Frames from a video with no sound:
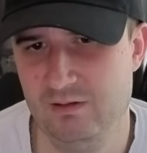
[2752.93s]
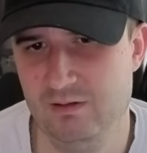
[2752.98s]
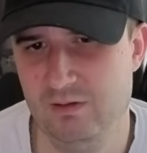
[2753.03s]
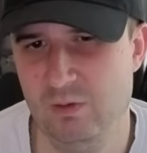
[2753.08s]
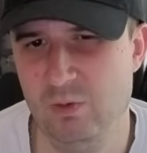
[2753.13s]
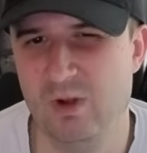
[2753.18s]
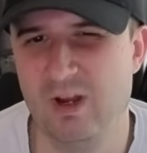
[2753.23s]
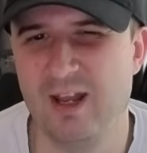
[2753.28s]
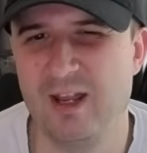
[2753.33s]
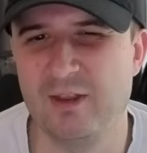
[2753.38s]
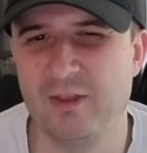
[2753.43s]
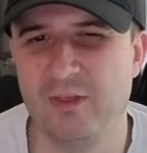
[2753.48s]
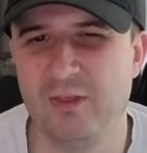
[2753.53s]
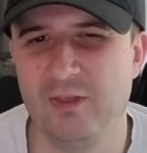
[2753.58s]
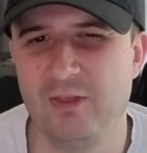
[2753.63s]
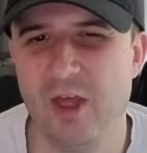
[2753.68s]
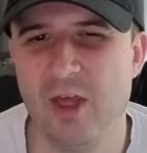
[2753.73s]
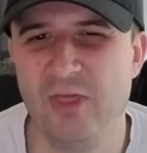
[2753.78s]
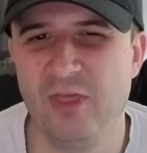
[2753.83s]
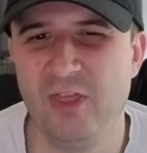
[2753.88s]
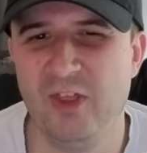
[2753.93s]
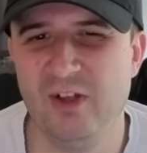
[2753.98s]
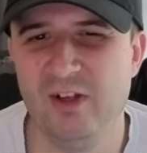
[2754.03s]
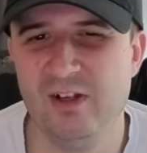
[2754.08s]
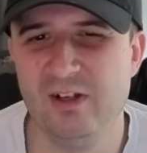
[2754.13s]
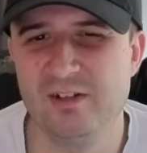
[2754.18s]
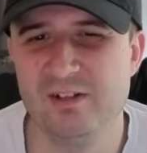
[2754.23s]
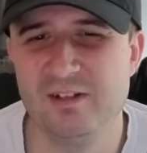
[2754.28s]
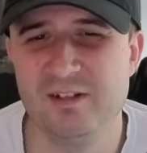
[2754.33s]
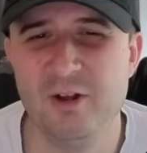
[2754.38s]
What, like a
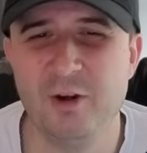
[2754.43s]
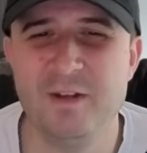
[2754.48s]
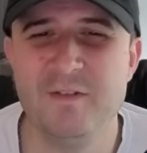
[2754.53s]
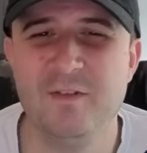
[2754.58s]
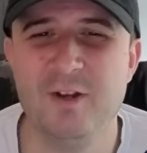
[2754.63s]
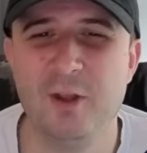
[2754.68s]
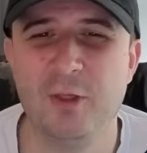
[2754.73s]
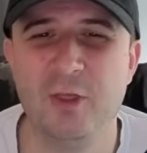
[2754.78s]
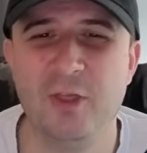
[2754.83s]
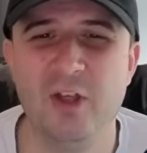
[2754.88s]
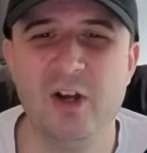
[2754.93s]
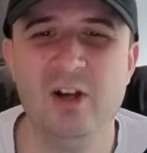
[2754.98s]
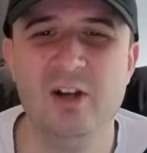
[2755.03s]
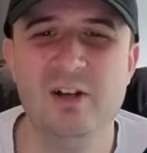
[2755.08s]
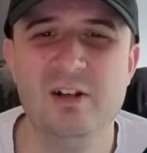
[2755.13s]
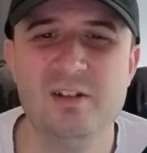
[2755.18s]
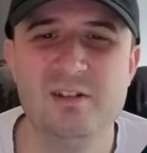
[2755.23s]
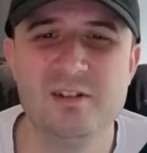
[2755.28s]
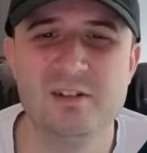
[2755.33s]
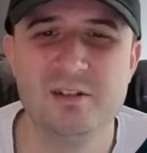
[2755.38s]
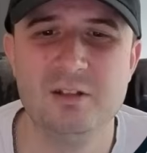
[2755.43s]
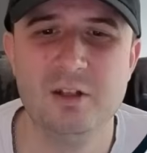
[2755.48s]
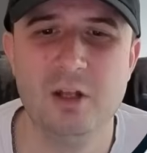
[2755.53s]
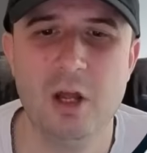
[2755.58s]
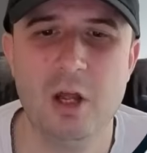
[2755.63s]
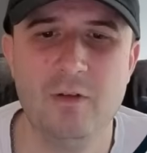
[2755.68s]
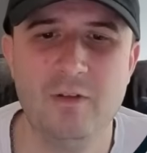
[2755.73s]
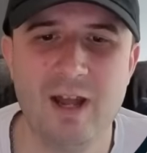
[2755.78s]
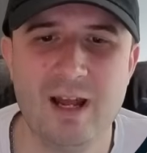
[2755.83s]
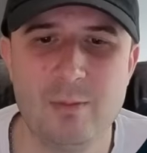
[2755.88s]
third? Not even a third
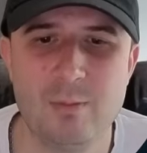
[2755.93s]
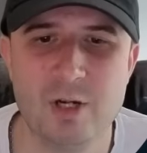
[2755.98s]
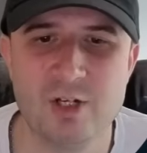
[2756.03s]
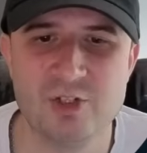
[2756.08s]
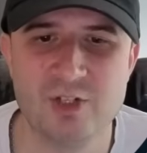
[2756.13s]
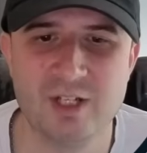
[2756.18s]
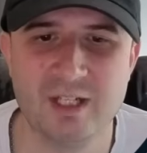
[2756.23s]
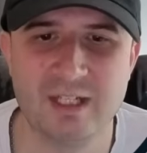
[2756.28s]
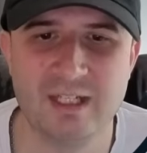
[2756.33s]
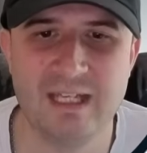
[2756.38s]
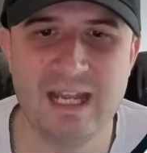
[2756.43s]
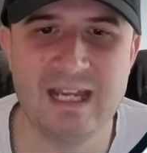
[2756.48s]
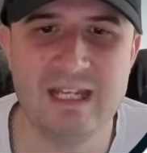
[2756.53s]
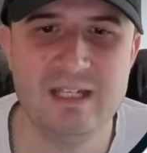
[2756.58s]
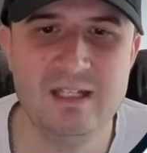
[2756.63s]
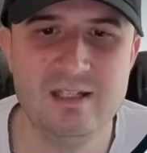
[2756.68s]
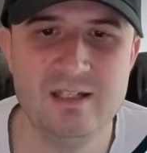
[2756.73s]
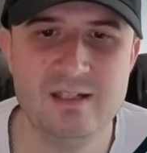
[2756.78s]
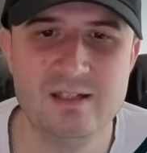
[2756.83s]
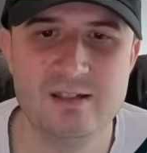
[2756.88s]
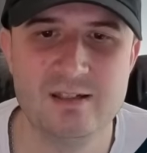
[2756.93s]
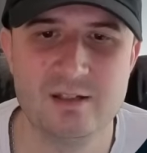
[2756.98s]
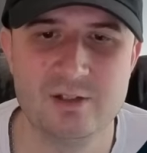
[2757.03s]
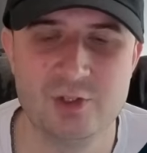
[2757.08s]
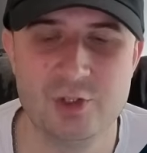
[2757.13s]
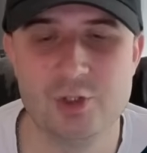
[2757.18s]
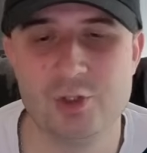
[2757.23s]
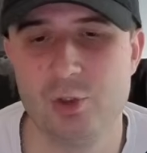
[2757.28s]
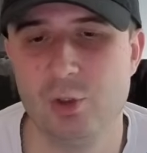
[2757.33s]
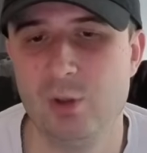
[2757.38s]
of how much it gained in
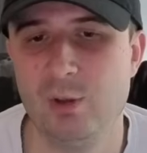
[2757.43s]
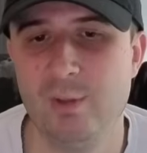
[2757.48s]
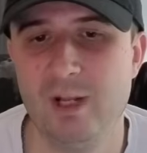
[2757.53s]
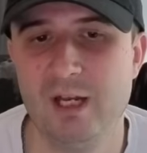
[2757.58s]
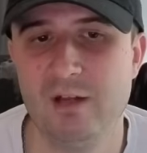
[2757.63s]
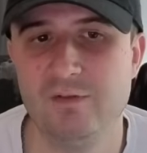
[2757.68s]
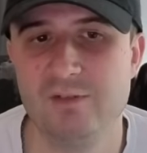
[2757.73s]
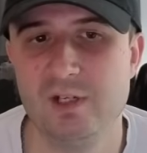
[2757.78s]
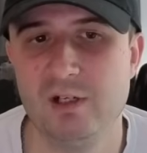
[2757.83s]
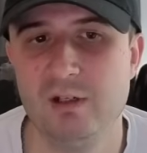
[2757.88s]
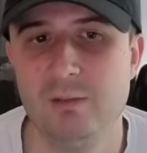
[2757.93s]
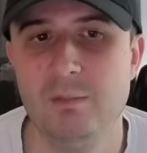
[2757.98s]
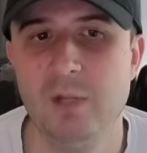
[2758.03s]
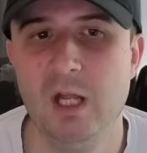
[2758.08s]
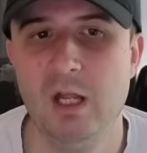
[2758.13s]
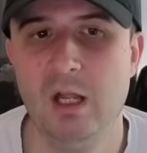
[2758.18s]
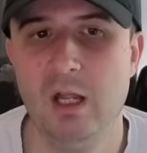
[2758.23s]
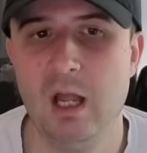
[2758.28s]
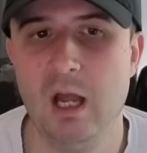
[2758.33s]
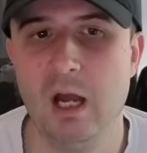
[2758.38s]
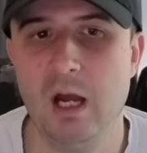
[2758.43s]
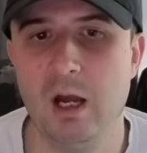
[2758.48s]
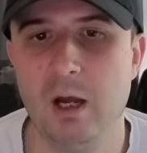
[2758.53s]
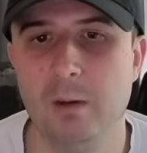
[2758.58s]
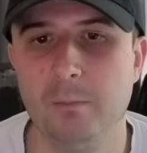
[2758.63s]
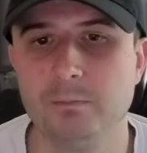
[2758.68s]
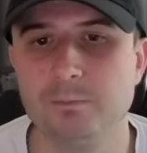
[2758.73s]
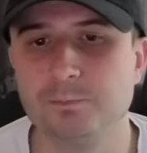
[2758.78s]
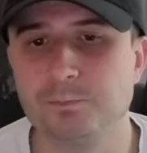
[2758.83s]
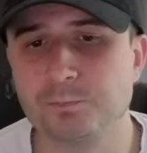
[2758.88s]
such a short amount of time.
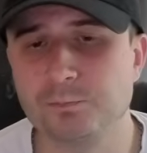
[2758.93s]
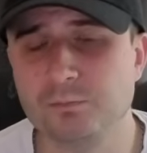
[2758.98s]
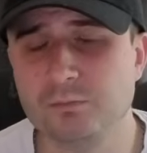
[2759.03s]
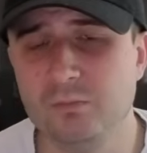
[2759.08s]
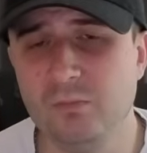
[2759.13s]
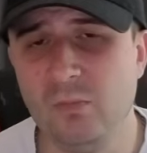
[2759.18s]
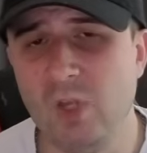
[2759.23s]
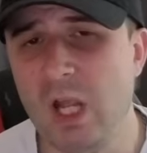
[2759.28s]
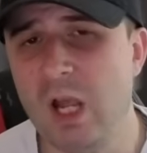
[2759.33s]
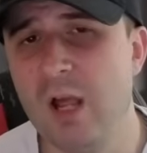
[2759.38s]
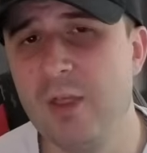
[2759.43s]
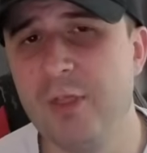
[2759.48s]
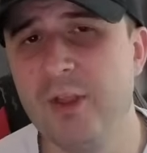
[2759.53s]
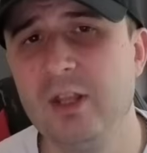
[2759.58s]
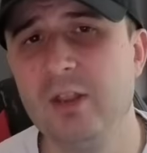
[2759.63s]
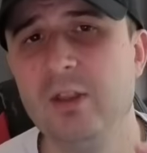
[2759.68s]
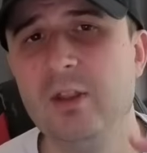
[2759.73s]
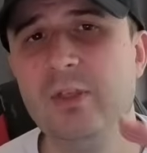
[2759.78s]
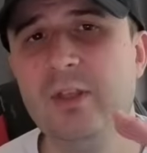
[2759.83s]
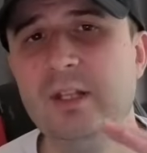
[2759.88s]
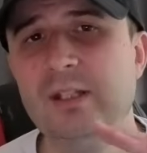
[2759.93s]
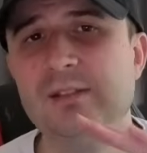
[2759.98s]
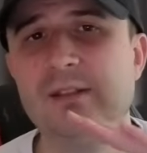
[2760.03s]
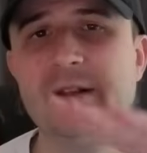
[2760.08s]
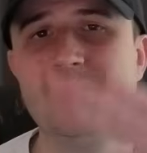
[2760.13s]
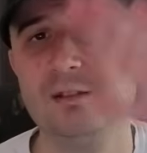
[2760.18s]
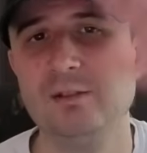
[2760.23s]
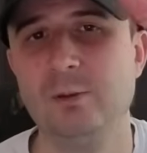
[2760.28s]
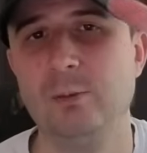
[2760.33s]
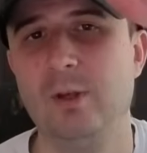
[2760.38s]
I think that these
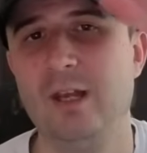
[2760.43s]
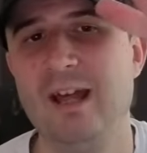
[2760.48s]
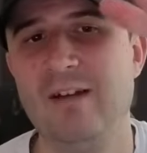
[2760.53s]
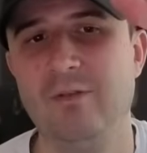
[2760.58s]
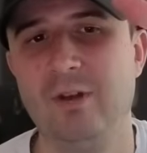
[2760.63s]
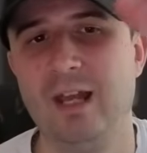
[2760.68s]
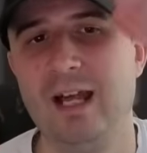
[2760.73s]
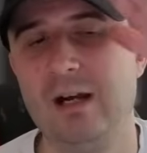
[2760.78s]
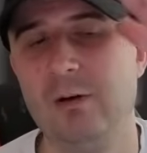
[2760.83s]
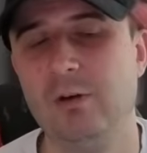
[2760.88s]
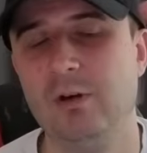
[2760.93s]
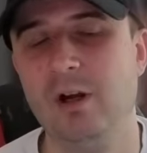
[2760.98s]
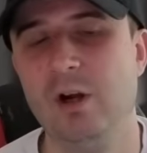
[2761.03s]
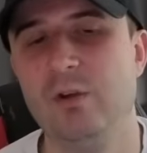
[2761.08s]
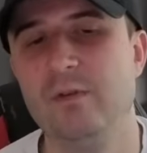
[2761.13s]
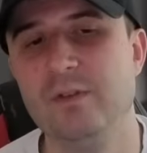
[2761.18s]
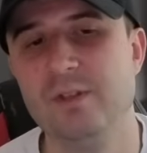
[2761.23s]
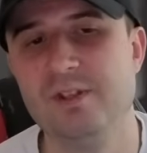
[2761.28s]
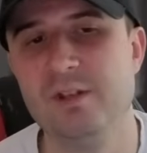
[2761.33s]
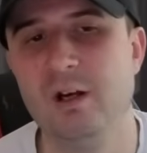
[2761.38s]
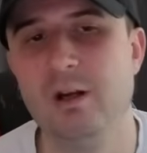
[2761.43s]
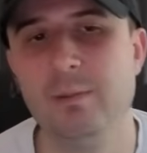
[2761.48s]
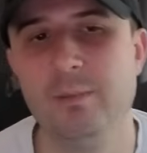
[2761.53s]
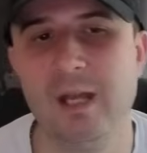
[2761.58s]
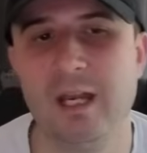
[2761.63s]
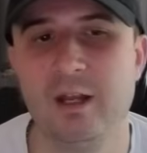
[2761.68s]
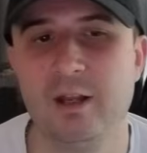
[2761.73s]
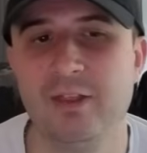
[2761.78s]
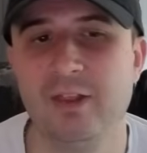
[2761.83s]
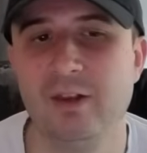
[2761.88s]
things will level out over time.
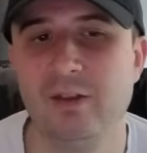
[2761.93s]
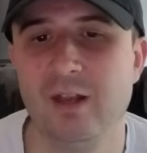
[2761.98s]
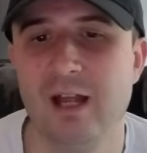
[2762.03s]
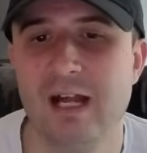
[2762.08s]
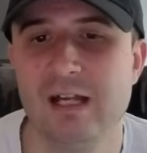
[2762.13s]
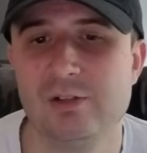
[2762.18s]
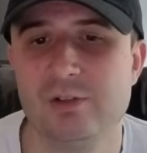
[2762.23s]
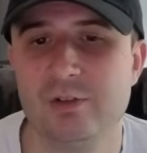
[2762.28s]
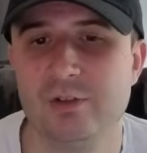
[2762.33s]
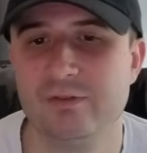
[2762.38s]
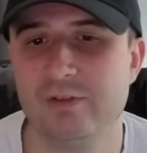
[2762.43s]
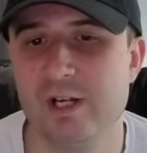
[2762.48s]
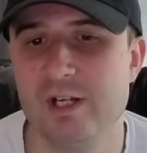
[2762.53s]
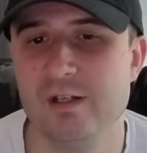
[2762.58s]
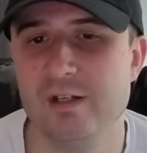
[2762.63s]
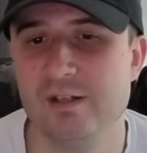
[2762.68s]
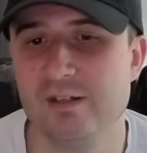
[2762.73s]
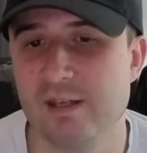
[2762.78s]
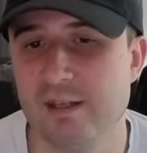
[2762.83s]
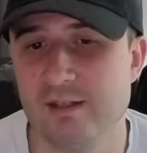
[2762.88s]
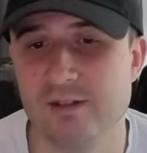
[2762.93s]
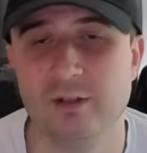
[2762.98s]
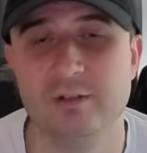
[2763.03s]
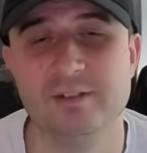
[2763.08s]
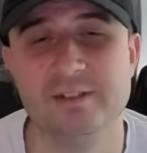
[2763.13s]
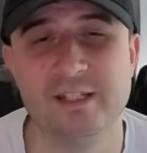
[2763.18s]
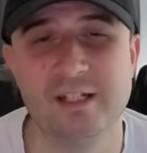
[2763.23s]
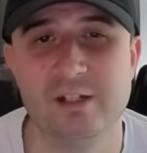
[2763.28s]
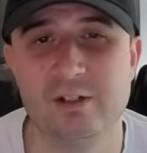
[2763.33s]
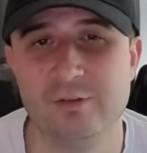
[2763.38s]
And I think that Astral Radiance is on
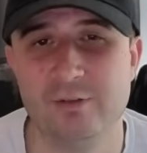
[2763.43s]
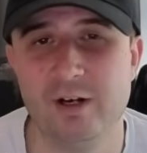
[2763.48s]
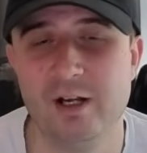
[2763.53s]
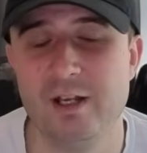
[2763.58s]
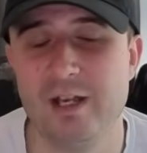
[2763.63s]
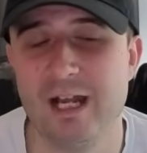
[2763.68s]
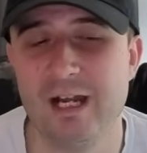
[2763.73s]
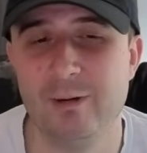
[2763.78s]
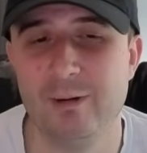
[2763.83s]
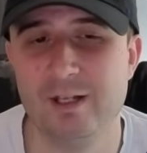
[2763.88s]
sale right now.